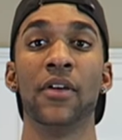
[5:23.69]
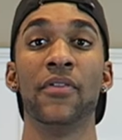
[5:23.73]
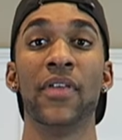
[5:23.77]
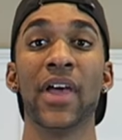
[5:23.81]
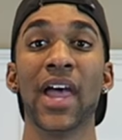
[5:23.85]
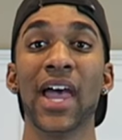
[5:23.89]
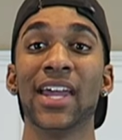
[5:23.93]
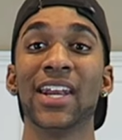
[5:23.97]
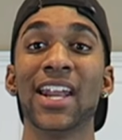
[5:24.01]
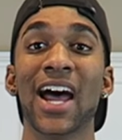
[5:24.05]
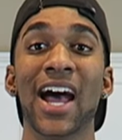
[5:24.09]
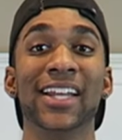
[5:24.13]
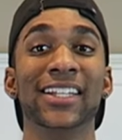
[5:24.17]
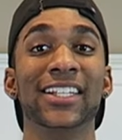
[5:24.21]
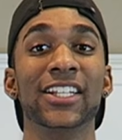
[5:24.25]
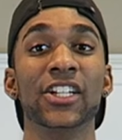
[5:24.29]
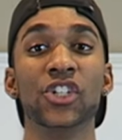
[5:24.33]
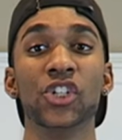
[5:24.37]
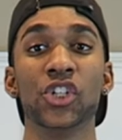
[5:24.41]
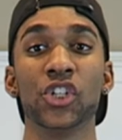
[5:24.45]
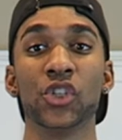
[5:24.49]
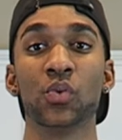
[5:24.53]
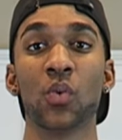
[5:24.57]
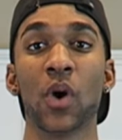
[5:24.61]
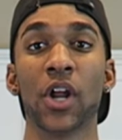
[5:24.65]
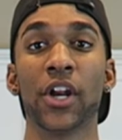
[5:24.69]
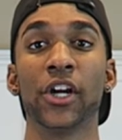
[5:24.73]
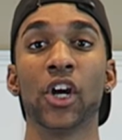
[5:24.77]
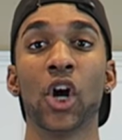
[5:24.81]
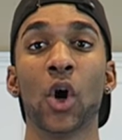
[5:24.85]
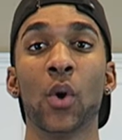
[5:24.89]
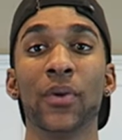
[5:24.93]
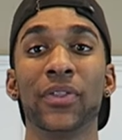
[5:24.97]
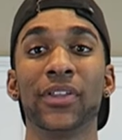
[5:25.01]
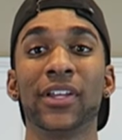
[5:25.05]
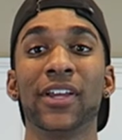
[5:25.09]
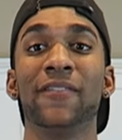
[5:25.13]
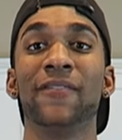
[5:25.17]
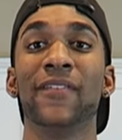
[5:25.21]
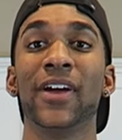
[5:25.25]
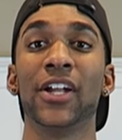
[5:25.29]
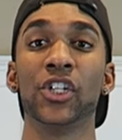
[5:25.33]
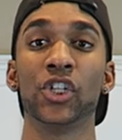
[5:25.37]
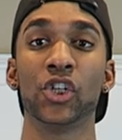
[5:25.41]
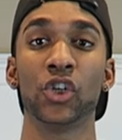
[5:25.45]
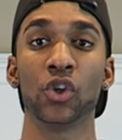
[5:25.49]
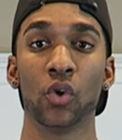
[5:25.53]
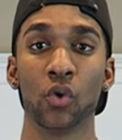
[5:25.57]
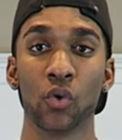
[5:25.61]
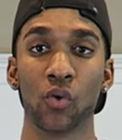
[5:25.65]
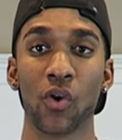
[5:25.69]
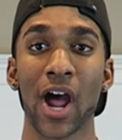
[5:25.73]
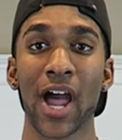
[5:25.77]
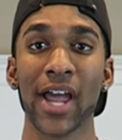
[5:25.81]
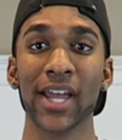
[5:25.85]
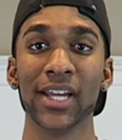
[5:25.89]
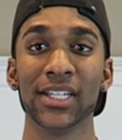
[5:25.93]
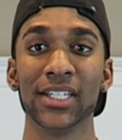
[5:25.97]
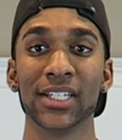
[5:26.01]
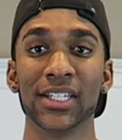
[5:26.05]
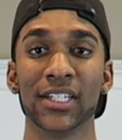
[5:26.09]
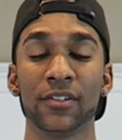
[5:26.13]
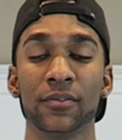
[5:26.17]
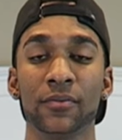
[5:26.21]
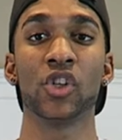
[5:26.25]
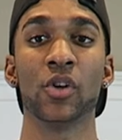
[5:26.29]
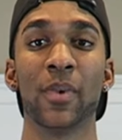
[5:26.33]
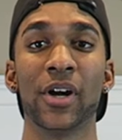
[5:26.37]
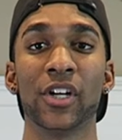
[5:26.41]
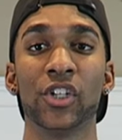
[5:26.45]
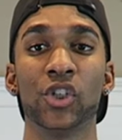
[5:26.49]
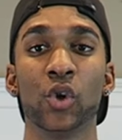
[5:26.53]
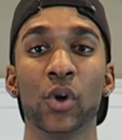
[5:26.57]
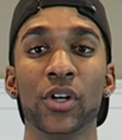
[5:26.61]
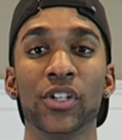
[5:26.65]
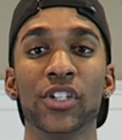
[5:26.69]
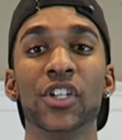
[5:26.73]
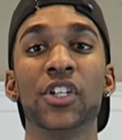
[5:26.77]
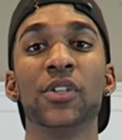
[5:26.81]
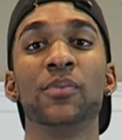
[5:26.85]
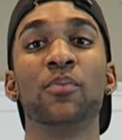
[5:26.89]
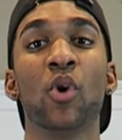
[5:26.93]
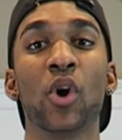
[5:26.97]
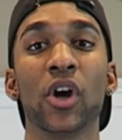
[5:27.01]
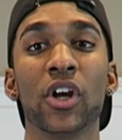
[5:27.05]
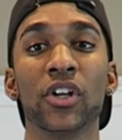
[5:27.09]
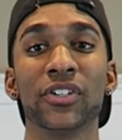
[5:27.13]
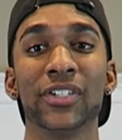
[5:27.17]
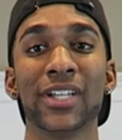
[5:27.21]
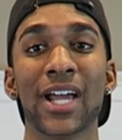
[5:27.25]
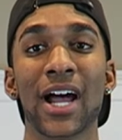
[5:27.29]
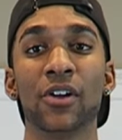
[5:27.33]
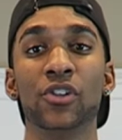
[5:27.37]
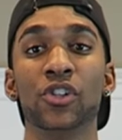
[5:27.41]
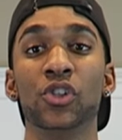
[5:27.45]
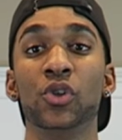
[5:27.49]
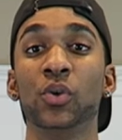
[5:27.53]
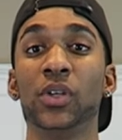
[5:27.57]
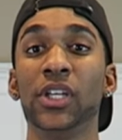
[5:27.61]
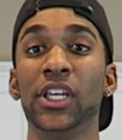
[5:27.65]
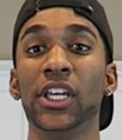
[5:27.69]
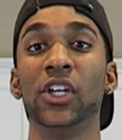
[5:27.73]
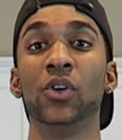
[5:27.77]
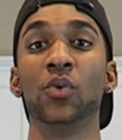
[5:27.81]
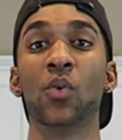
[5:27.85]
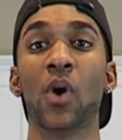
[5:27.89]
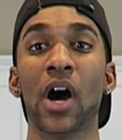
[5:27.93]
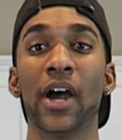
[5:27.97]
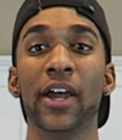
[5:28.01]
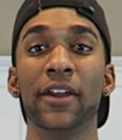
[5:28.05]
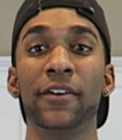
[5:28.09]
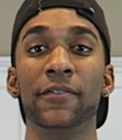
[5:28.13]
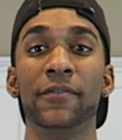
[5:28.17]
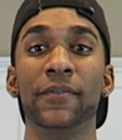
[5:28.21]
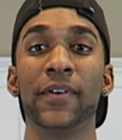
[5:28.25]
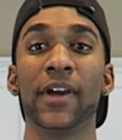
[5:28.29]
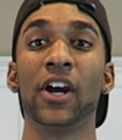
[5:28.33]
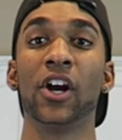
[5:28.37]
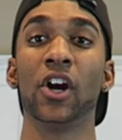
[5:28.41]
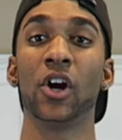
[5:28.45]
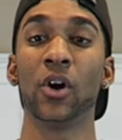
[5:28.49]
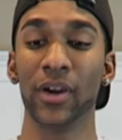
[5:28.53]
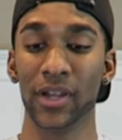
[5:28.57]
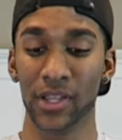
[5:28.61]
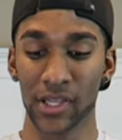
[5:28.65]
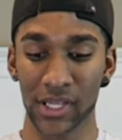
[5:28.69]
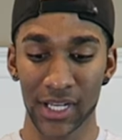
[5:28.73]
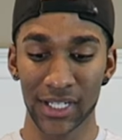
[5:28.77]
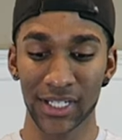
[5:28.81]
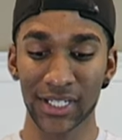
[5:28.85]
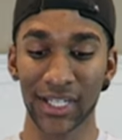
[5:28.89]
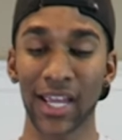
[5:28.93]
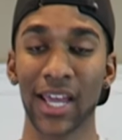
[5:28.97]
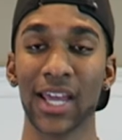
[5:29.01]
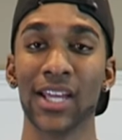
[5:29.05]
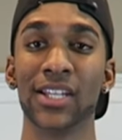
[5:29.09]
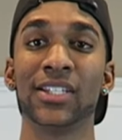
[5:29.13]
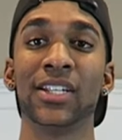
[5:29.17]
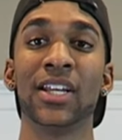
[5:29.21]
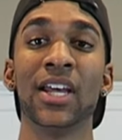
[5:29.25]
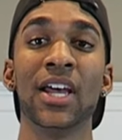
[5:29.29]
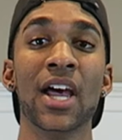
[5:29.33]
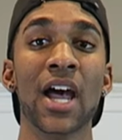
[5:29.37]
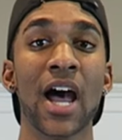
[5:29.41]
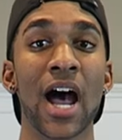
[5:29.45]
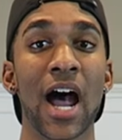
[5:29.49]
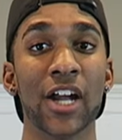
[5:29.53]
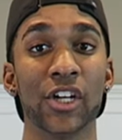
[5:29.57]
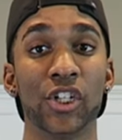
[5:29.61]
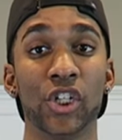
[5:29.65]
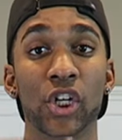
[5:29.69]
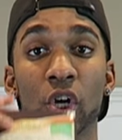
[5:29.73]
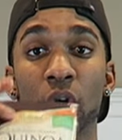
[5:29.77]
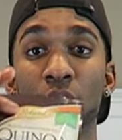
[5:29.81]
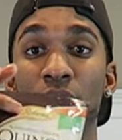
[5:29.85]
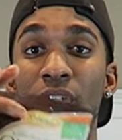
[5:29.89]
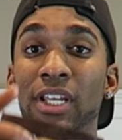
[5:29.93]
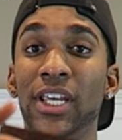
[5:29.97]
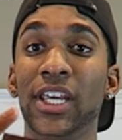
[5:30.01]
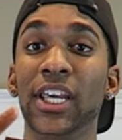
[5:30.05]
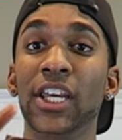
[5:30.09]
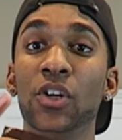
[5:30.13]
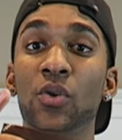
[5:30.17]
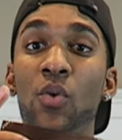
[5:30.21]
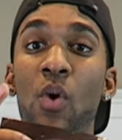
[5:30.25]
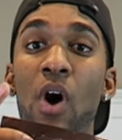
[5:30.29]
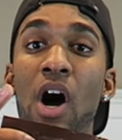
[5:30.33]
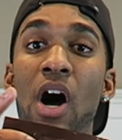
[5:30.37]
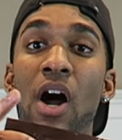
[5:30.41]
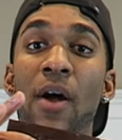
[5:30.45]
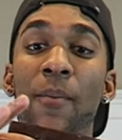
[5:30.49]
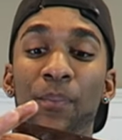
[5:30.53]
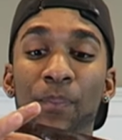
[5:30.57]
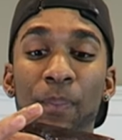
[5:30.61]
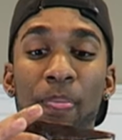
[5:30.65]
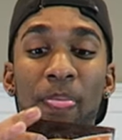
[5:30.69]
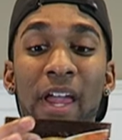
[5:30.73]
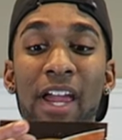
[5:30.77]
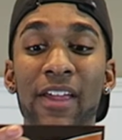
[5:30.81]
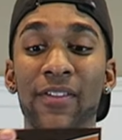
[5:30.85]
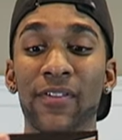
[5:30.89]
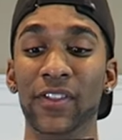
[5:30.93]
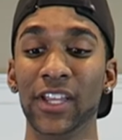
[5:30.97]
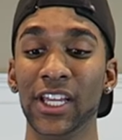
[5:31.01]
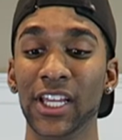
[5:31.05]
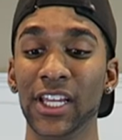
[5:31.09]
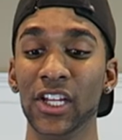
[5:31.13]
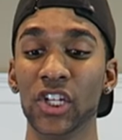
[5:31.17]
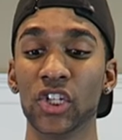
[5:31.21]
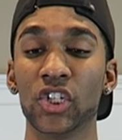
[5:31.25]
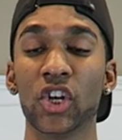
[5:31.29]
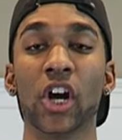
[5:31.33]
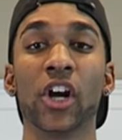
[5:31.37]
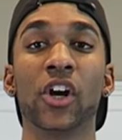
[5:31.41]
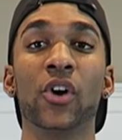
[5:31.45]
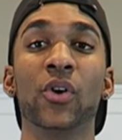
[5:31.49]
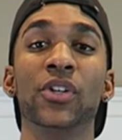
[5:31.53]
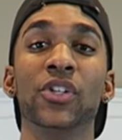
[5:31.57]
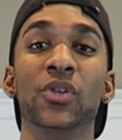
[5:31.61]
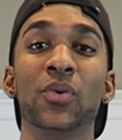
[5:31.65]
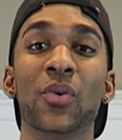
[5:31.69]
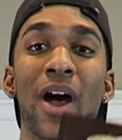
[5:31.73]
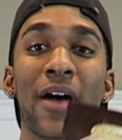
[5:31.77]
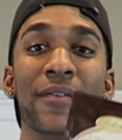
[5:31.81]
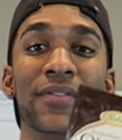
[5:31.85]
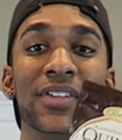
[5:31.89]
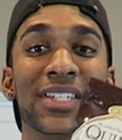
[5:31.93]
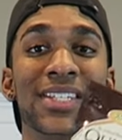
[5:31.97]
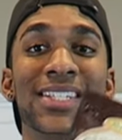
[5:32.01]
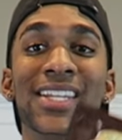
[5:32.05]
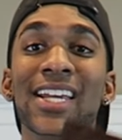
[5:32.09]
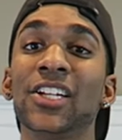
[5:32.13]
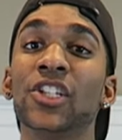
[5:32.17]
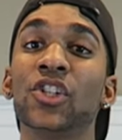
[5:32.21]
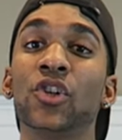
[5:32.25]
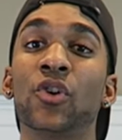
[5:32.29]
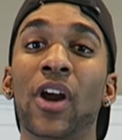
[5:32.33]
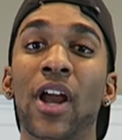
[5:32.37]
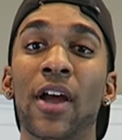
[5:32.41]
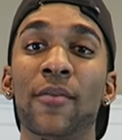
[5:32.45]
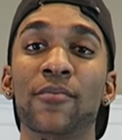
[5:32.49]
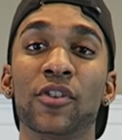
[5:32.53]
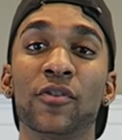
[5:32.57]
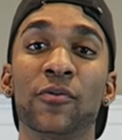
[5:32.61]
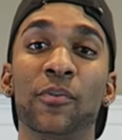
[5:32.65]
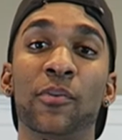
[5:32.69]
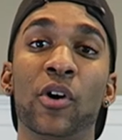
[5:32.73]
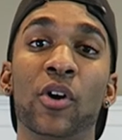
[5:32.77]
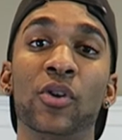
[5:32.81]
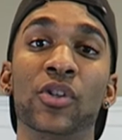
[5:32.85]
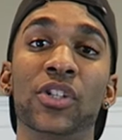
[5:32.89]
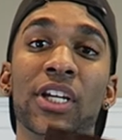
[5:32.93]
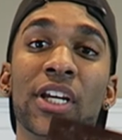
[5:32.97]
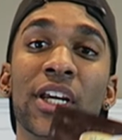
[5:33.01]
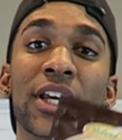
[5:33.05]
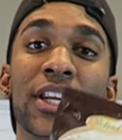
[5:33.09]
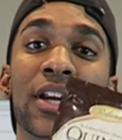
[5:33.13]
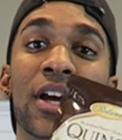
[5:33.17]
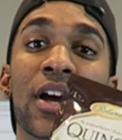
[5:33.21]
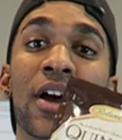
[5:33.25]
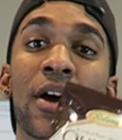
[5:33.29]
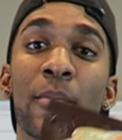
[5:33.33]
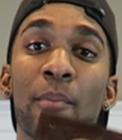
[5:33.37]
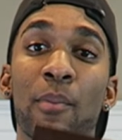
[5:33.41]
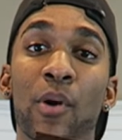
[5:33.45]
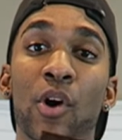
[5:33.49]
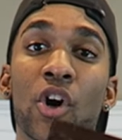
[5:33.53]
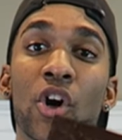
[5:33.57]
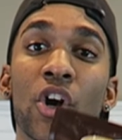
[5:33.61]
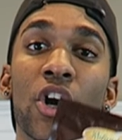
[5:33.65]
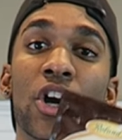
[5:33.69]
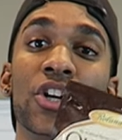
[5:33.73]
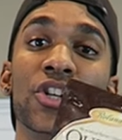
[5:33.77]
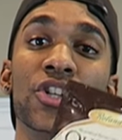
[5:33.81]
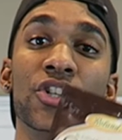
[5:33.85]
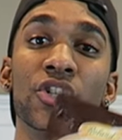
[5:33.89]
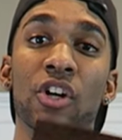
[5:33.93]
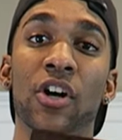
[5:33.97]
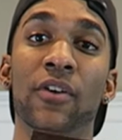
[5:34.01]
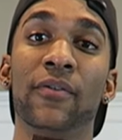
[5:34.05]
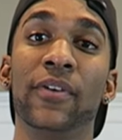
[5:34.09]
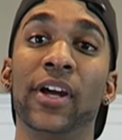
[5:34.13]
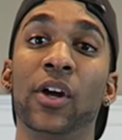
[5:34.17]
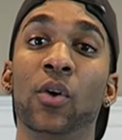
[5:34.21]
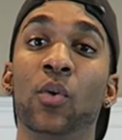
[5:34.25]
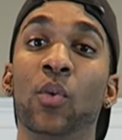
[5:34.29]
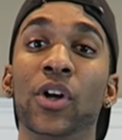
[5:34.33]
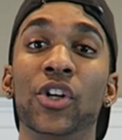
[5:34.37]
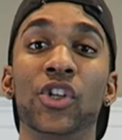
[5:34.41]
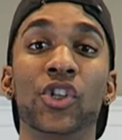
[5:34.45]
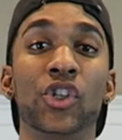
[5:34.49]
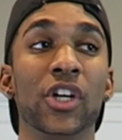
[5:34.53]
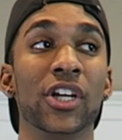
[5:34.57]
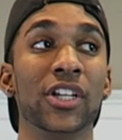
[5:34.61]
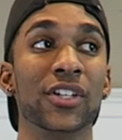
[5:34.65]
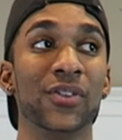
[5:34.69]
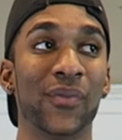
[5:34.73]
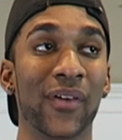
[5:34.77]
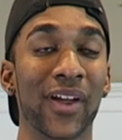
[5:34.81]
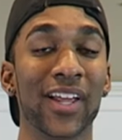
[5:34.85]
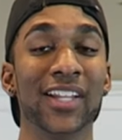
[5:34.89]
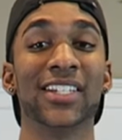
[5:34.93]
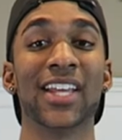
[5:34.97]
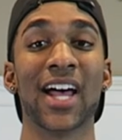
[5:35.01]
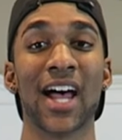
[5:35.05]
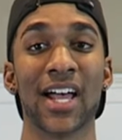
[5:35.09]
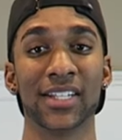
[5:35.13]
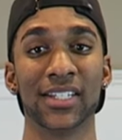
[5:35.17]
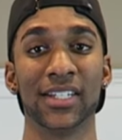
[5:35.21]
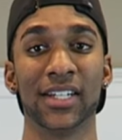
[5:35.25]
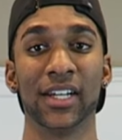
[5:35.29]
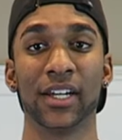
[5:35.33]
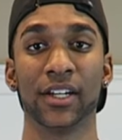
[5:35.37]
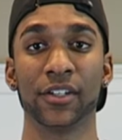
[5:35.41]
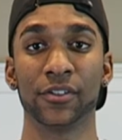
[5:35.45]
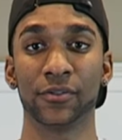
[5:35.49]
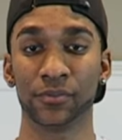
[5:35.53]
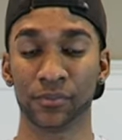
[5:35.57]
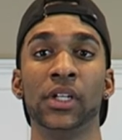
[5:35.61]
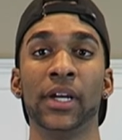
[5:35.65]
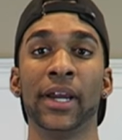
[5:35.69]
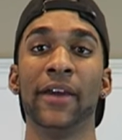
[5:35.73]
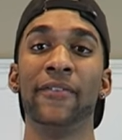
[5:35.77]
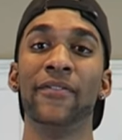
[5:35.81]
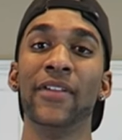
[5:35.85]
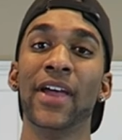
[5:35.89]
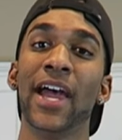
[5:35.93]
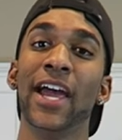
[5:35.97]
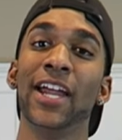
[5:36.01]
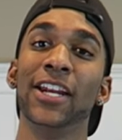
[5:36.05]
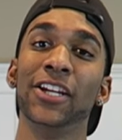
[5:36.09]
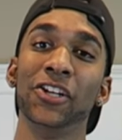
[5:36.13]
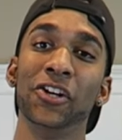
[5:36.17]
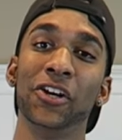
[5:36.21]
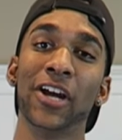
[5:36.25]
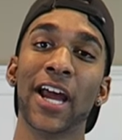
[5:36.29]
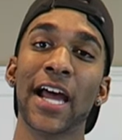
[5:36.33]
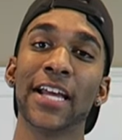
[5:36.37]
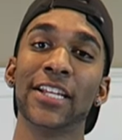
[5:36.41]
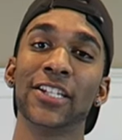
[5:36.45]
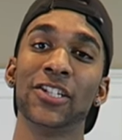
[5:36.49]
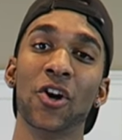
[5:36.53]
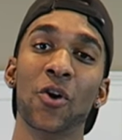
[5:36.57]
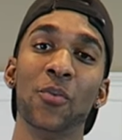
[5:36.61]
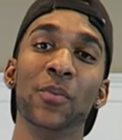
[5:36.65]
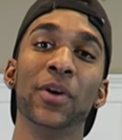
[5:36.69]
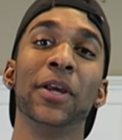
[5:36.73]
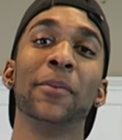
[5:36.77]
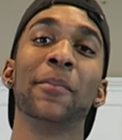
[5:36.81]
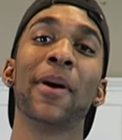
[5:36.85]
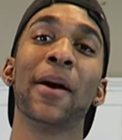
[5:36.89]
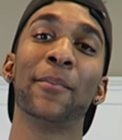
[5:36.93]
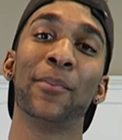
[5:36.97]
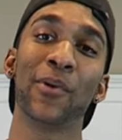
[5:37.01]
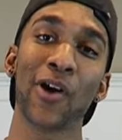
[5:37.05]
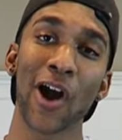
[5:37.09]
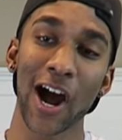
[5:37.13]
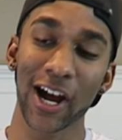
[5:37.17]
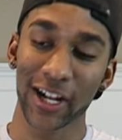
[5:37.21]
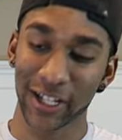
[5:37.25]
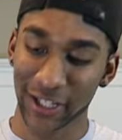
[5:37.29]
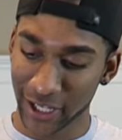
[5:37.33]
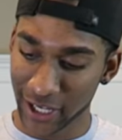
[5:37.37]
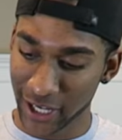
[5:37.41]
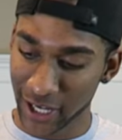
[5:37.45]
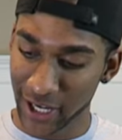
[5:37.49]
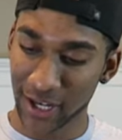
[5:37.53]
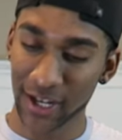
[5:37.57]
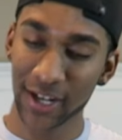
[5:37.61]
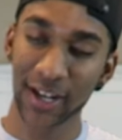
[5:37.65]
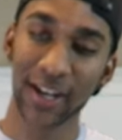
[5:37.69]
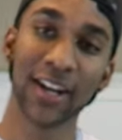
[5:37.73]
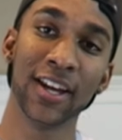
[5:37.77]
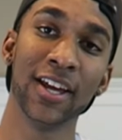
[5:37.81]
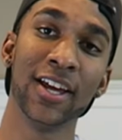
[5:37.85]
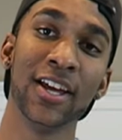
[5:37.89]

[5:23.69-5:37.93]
Then I didn't just wanna go with conventional rice, so my choices boiled down to quinoa and farro. In this case, I chose quinoa, and these are going to have 6 grams of protein per serving, which is fantastic. And then you guys know me, my broccoli.